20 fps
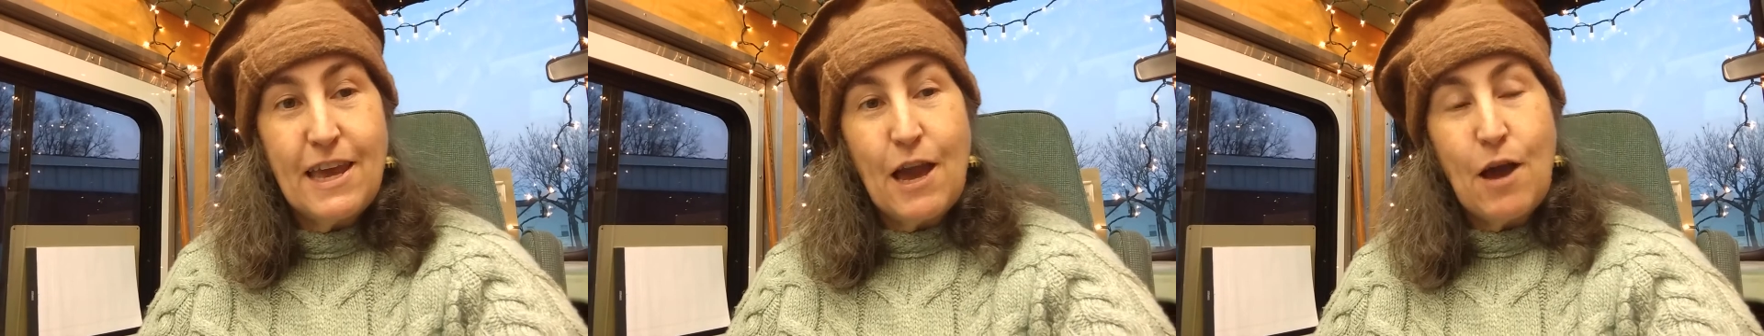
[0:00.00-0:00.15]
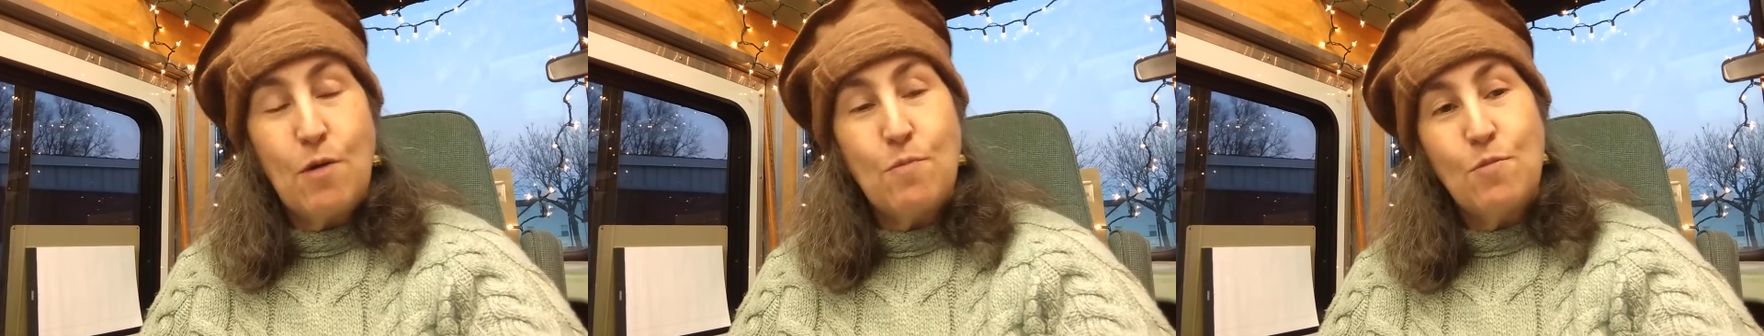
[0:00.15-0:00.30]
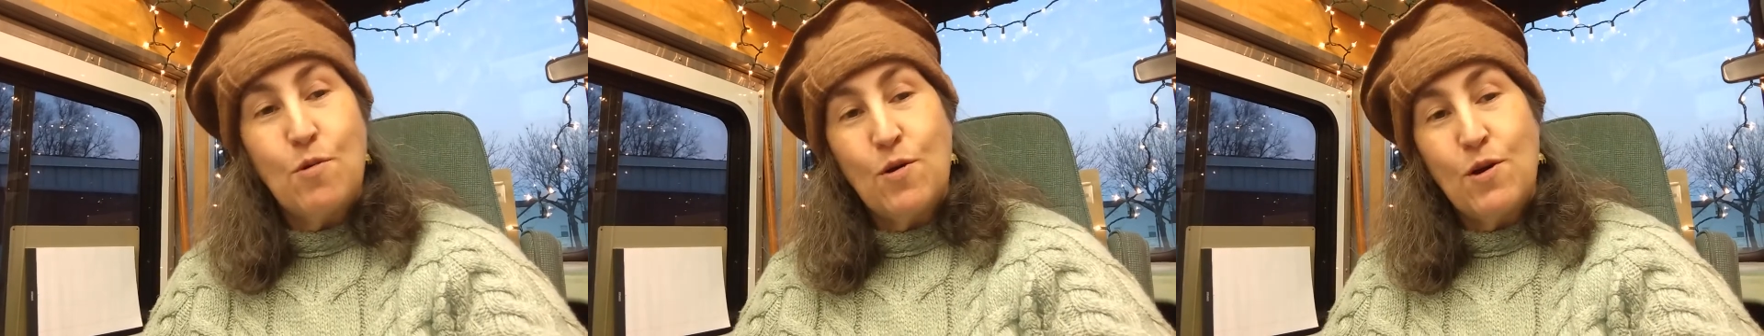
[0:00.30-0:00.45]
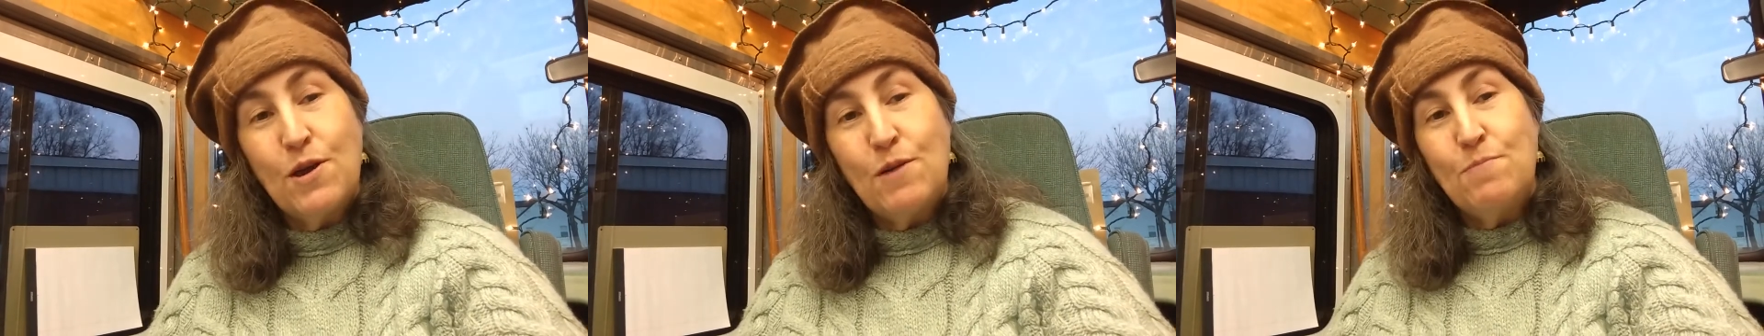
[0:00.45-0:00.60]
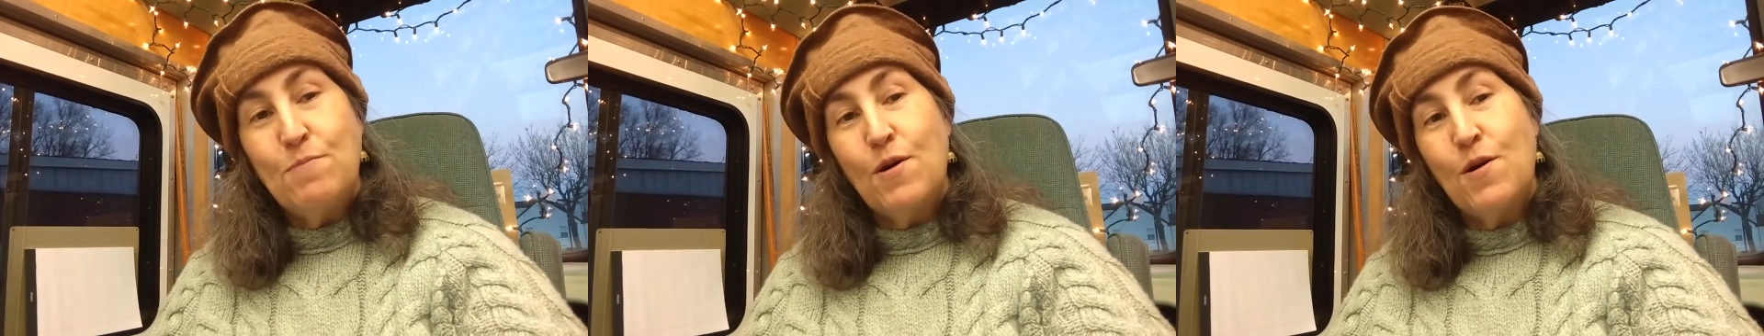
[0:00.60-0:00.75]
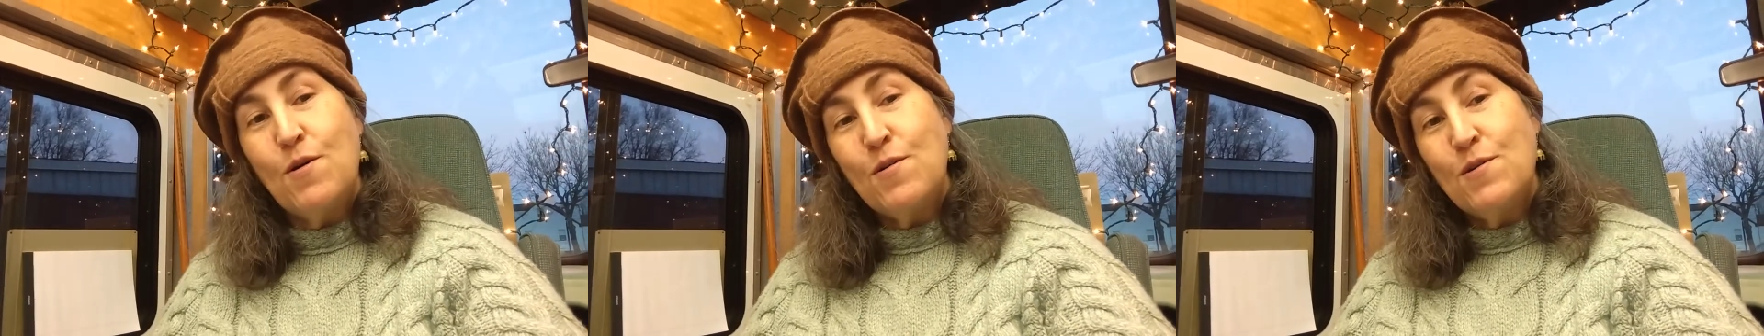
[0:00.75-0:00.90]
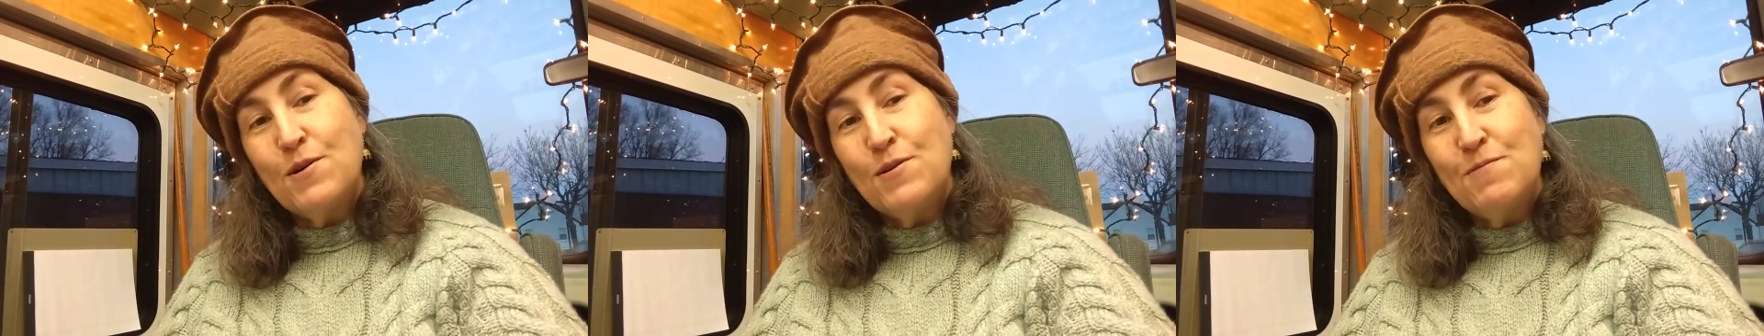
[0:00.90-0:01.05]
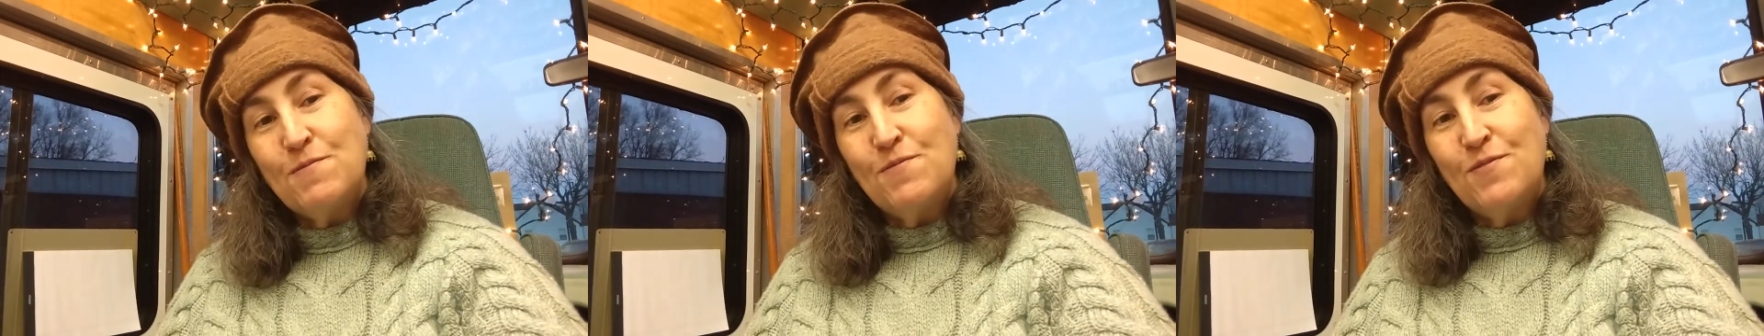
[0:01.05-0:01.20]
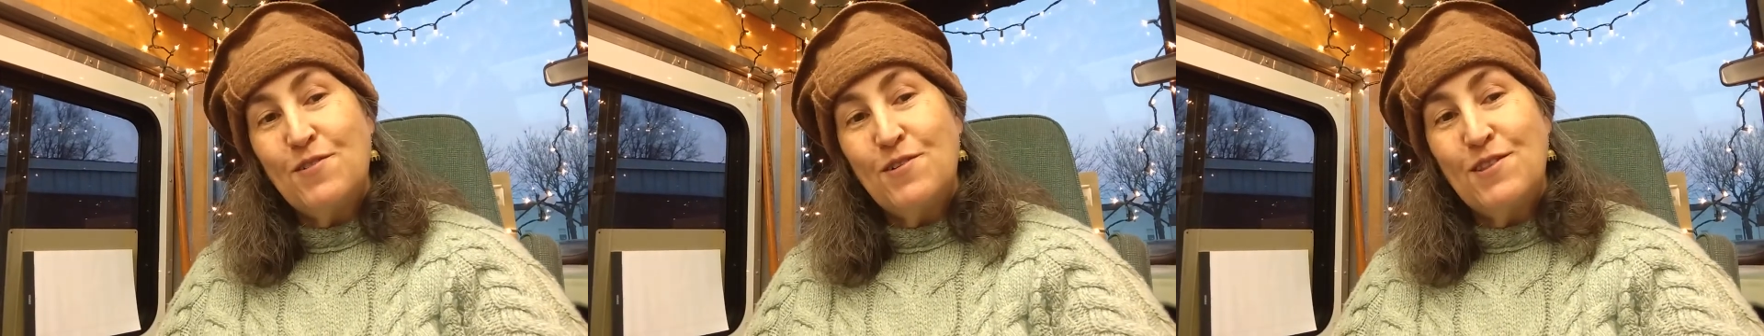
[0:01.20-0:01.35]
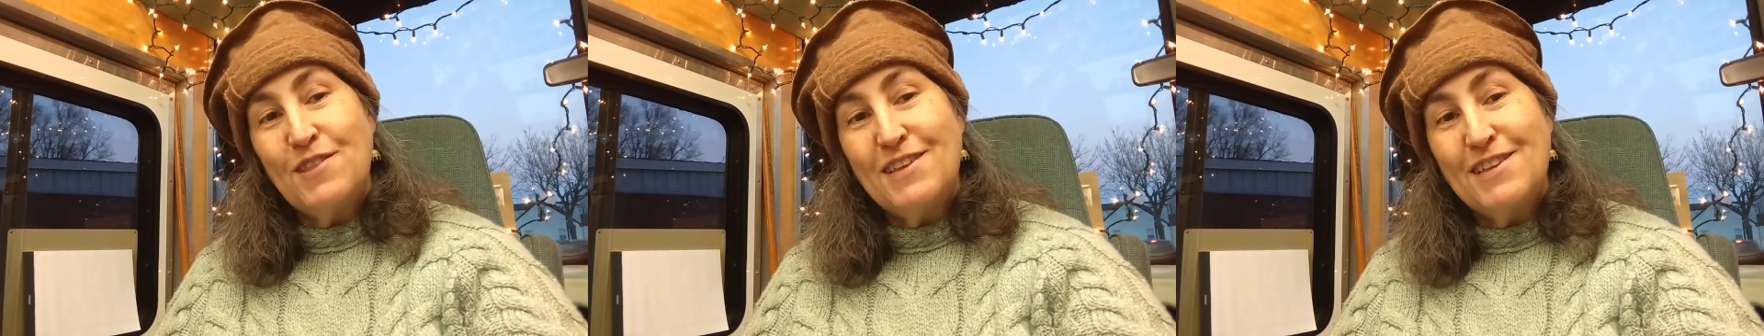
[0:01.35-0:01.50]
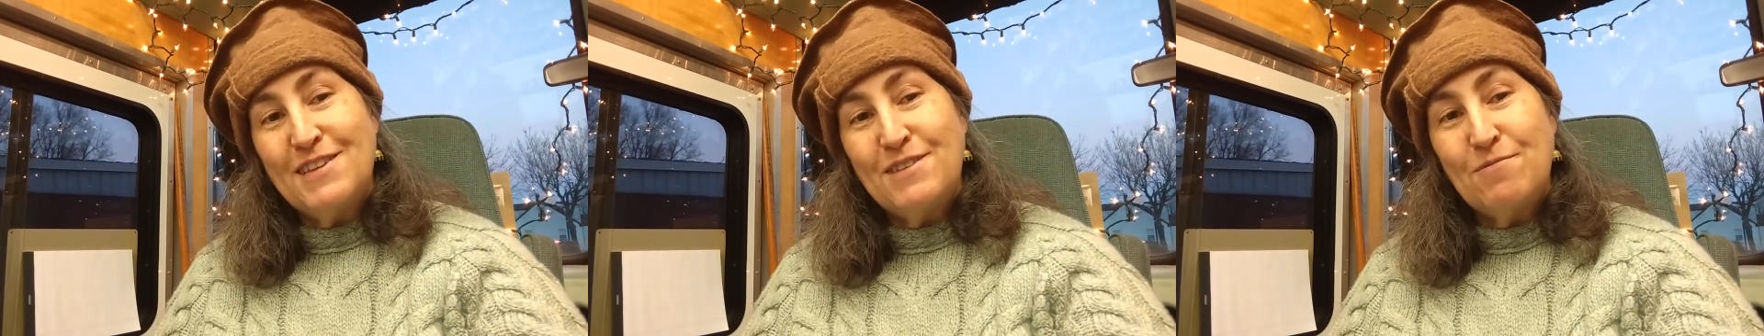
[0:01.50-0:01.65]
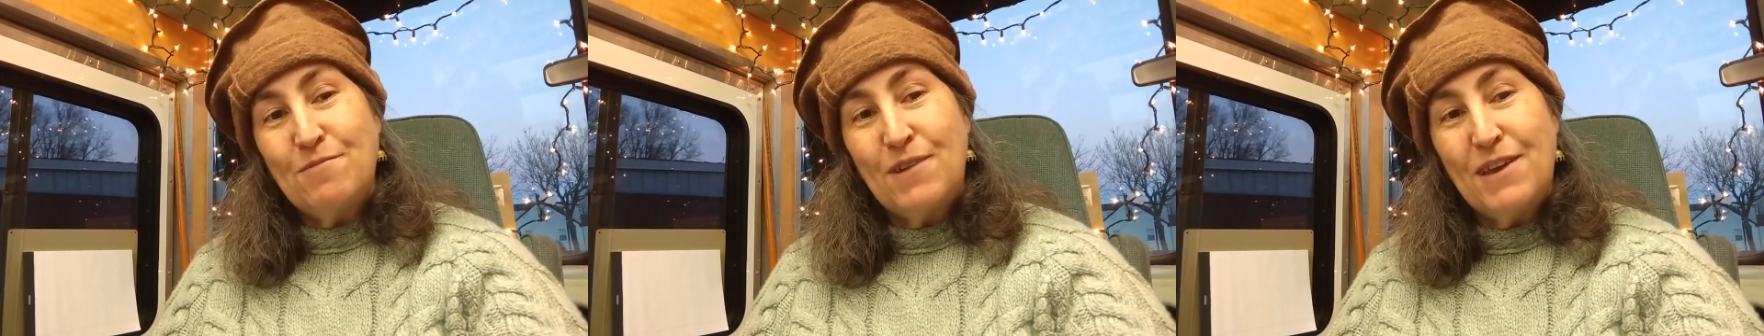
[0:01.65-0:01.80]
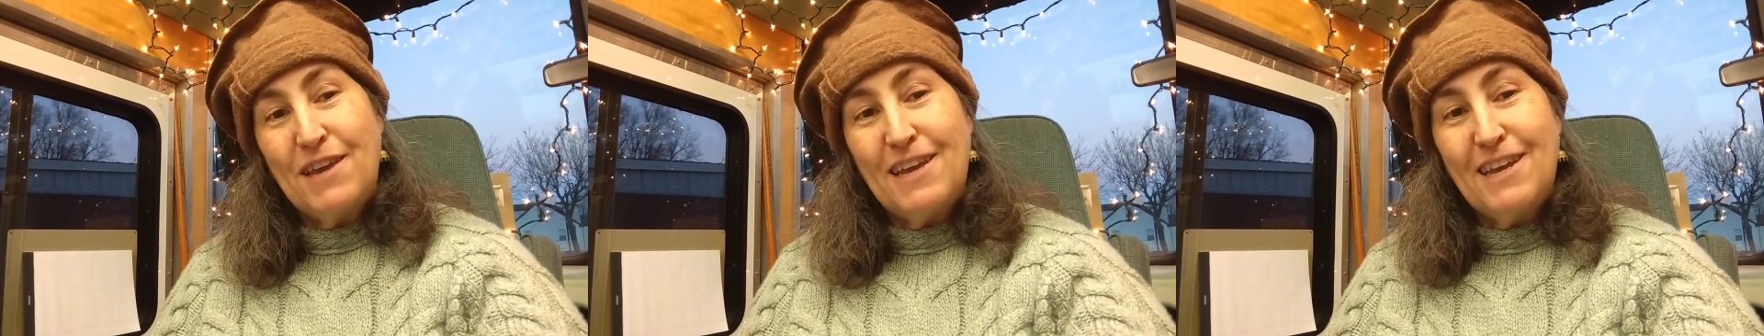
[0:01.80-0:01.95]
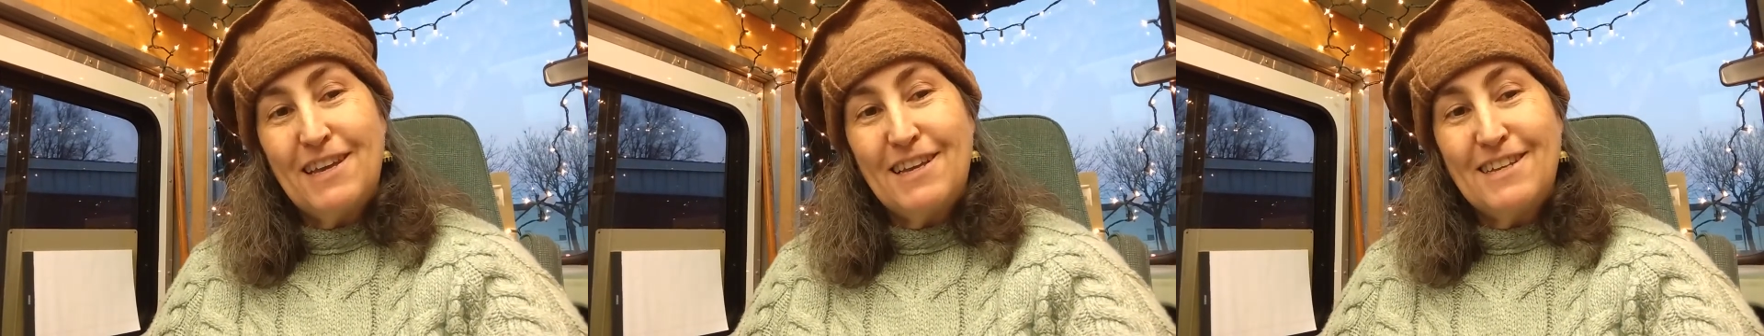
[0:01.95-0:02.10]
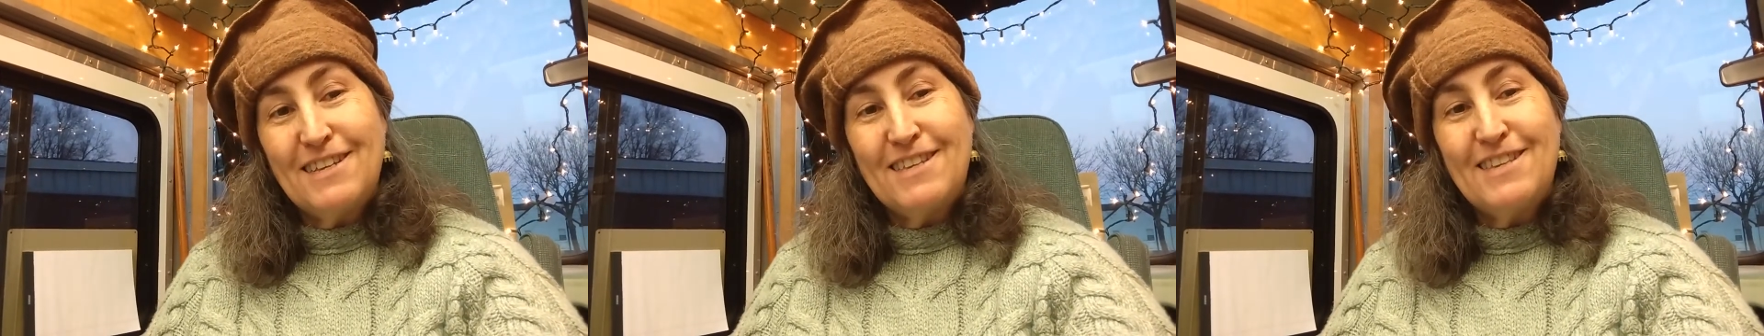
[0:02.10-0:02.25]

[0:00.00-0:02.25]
cowboy poem for this week.